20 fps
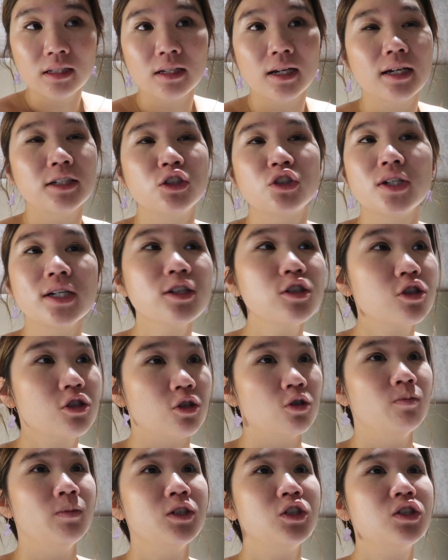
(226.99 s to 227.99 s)
I drank
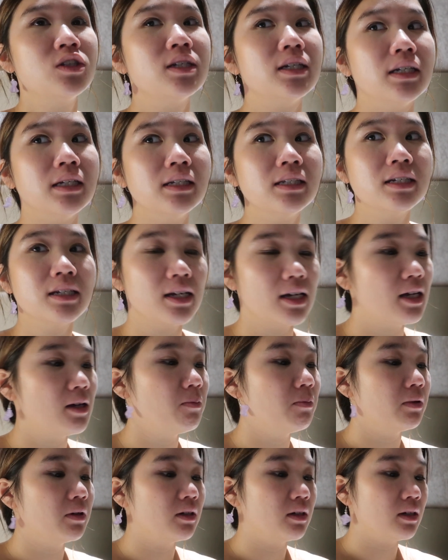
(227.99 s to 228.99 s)
so much tea today,
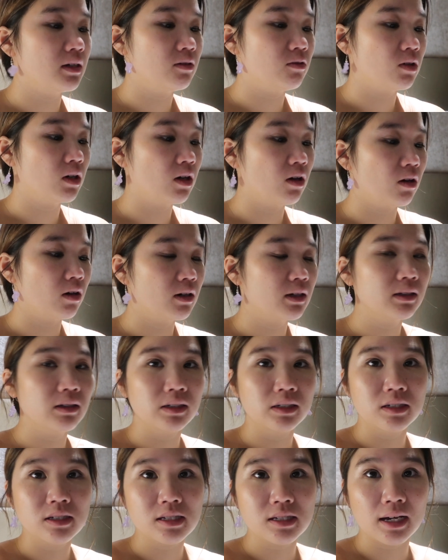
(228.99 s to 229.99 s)
but
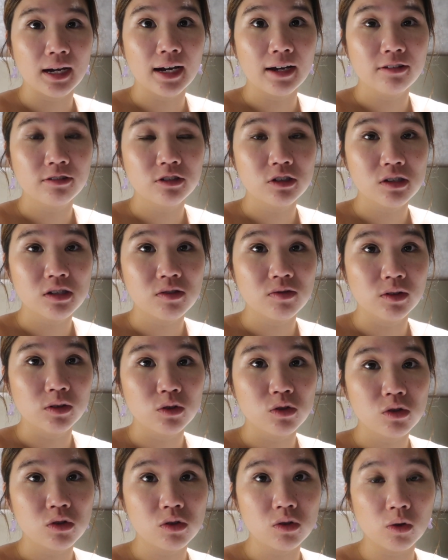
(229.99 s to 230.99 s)
regardless, I just
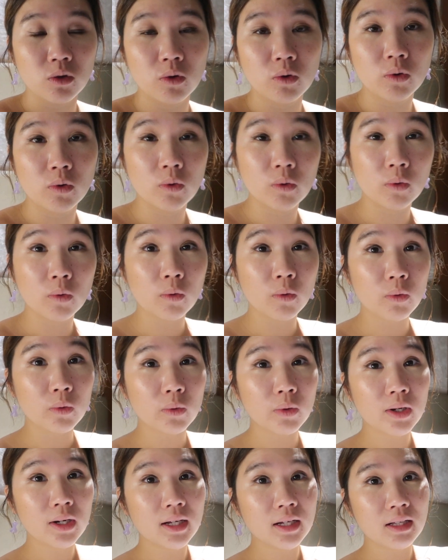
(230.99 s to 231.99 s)
feel so